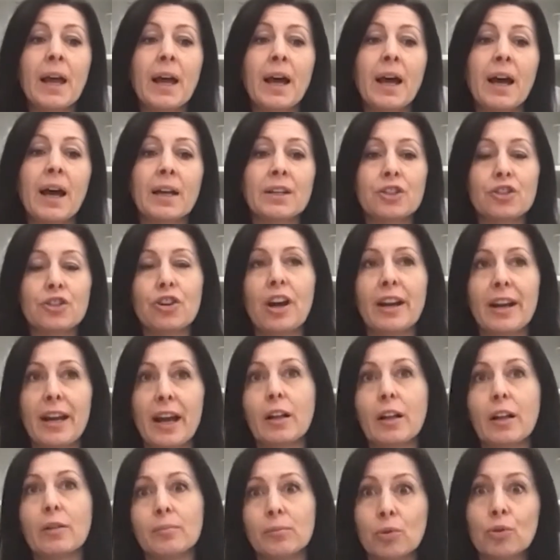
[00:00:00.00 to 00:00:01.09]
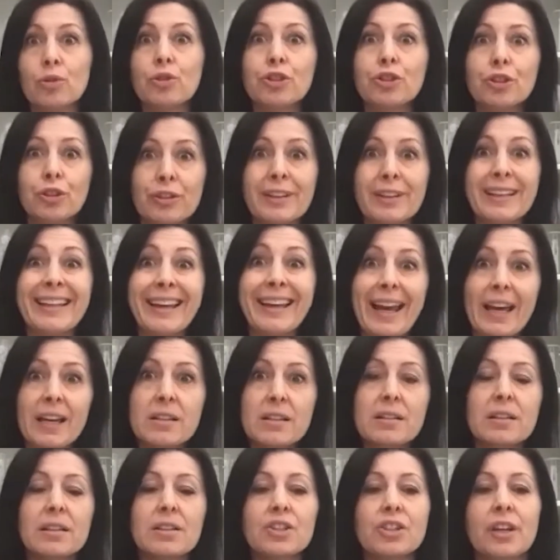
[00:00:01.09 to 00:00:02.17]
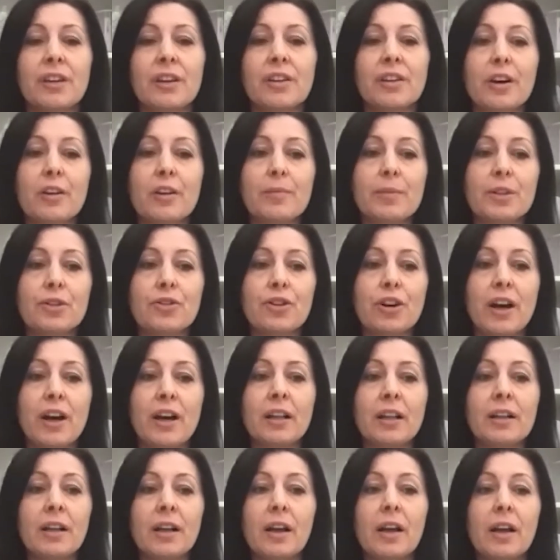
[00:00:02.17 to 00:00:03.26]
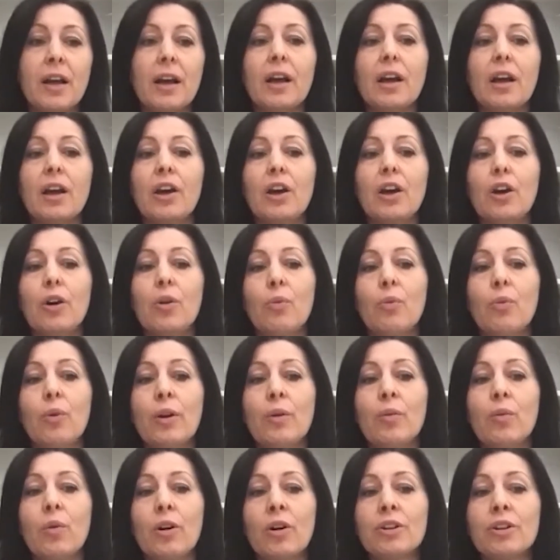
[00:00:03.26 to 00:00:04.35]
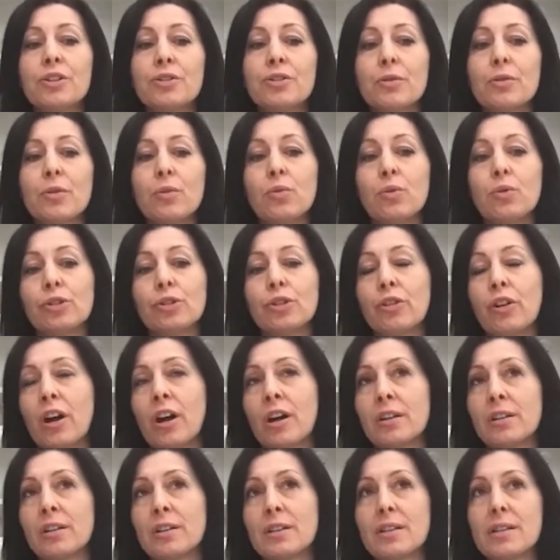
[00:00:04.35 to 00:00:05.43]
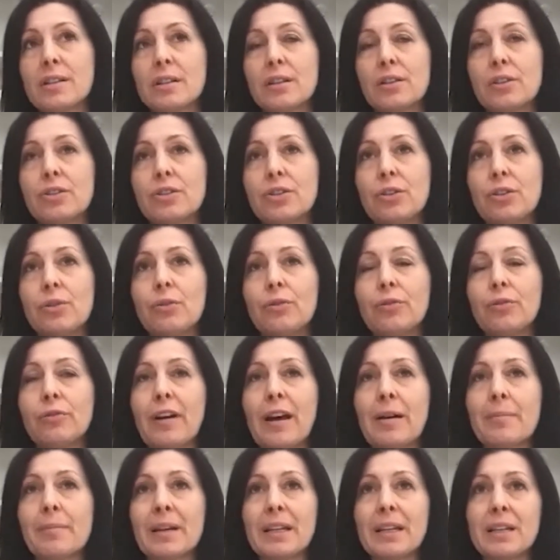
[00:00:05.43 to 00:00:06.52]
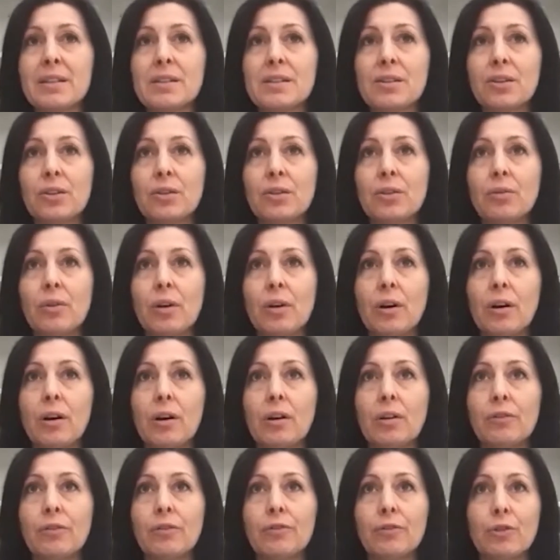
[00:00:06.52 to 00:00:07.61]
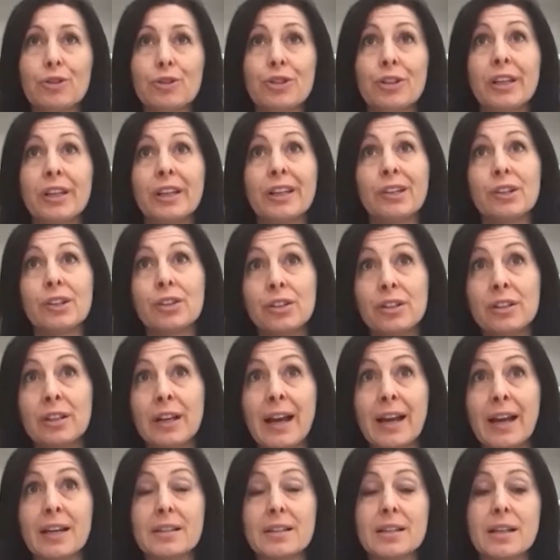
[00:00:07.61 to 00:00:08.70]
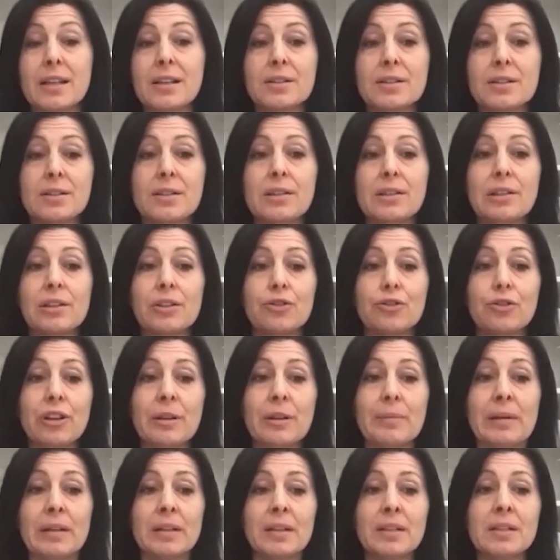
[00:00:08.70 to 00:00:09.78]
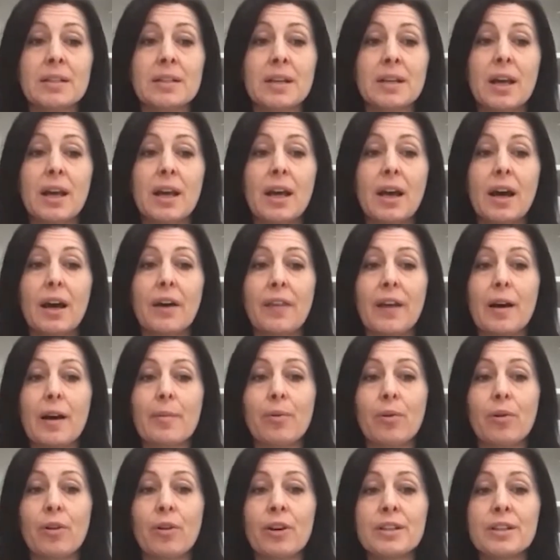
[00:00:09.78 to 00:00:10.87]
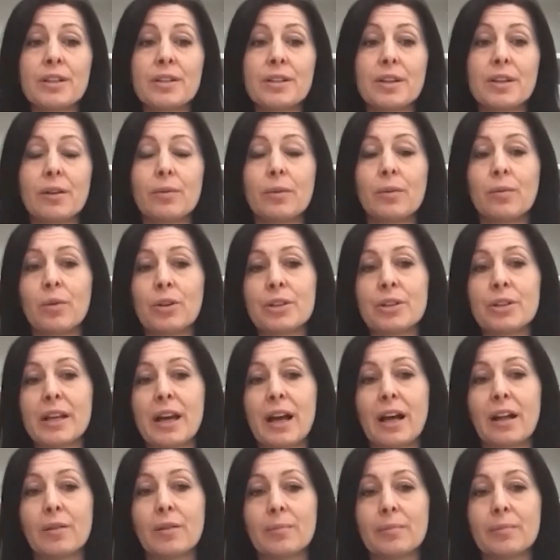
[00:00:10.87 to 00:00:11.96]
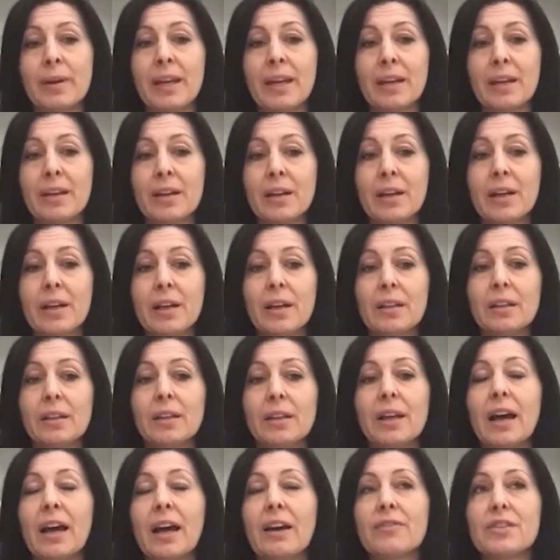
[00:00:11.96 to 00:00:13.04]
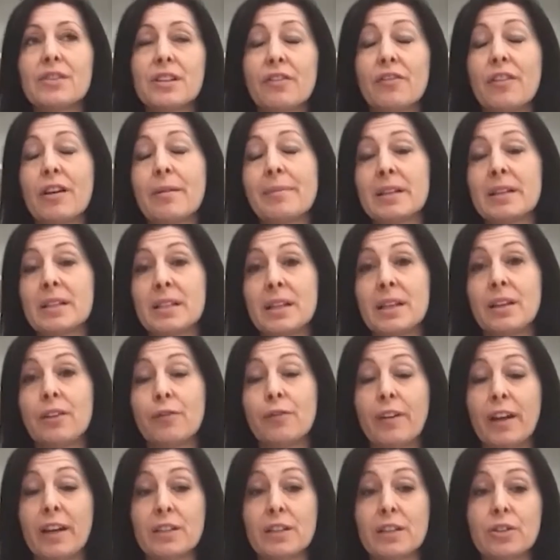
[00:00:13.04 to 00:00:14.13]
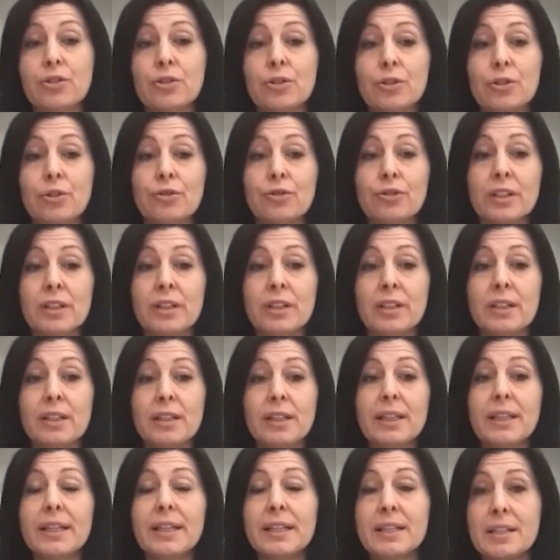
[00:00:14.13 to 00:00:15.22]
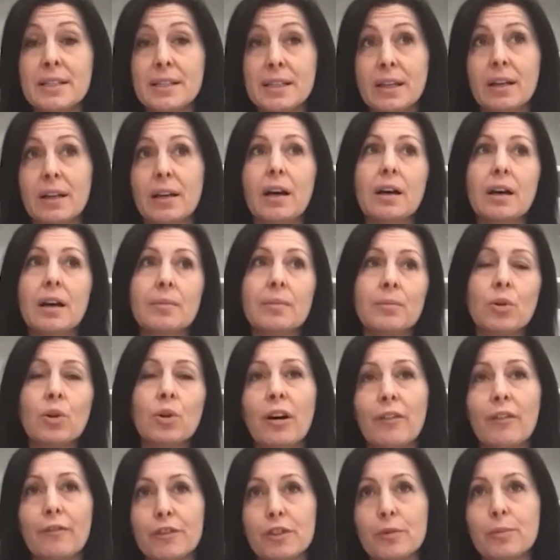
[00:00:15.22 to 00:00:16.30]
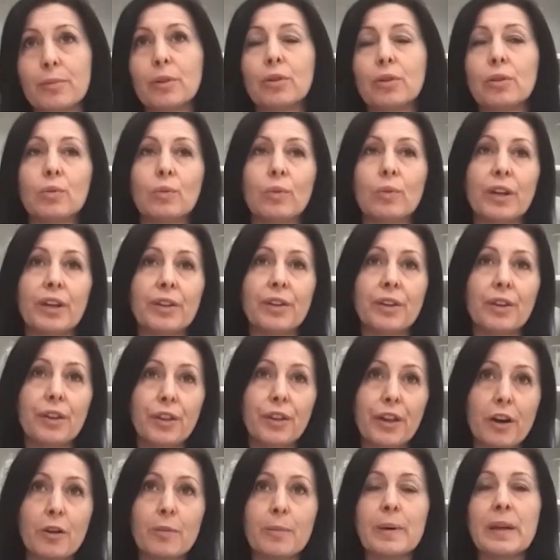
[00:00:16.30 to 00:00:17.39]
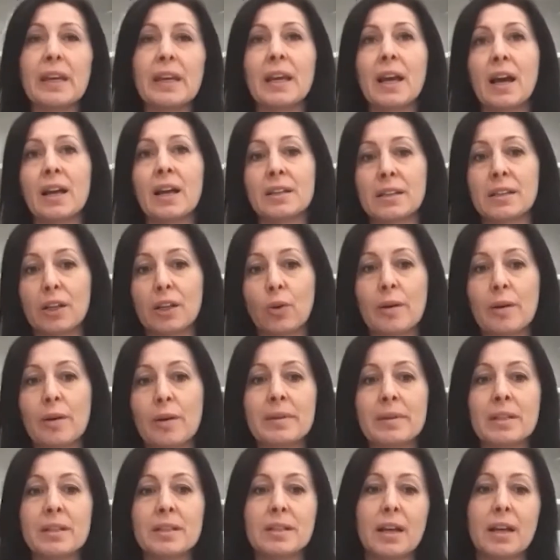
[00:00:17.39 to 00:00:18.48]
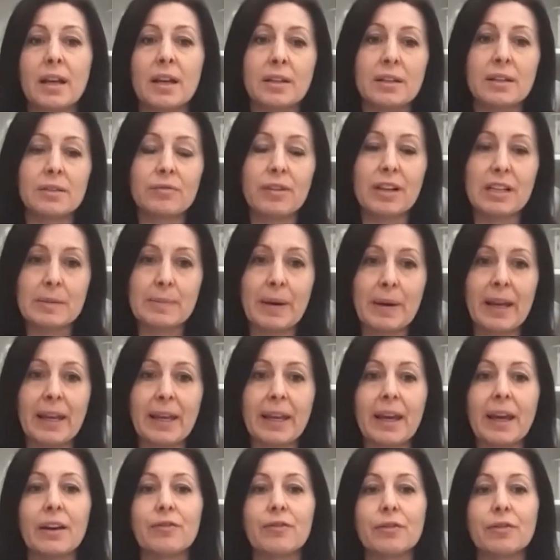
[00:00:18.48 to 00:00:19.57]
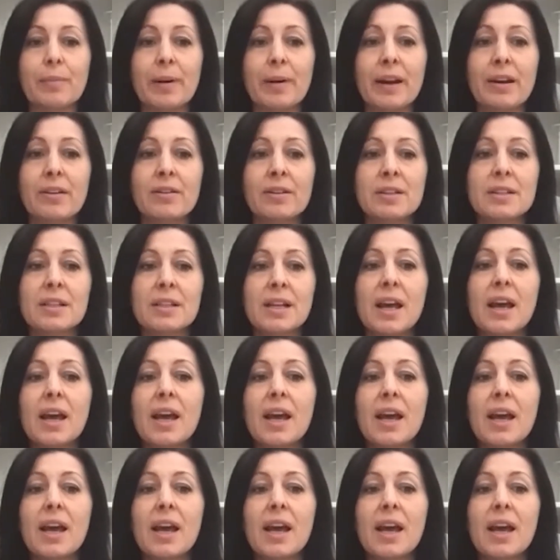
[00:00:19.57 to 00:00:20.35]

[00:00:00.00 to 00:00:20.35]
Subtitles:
and to try and help more children get to the gene therapy trial. We wanted to award grants to families who unfortunately couldn't access the treatment at that point. So we wanted to help make the lives of MLD affected children easier, more comfortable with therapy and equipment and respite care for parents.